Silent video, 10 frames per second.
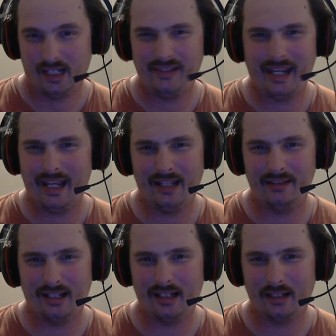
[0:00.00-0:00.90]
And they
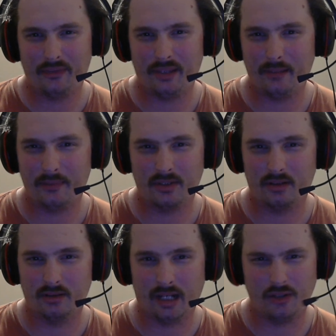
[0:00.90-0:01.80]
had the kind of theme
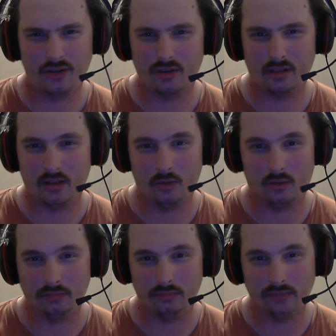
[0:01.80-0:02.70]
song that I just could not
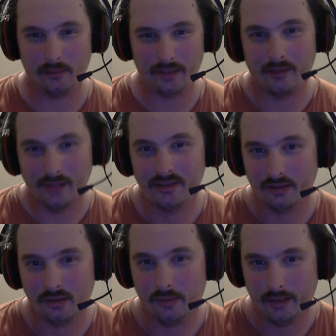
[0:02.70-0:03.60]
go a whole day without
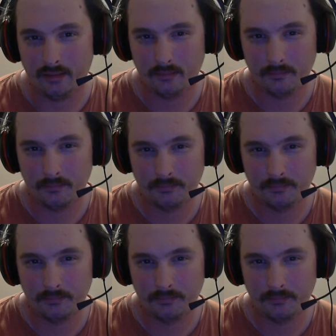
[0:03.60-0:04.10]
listening to it.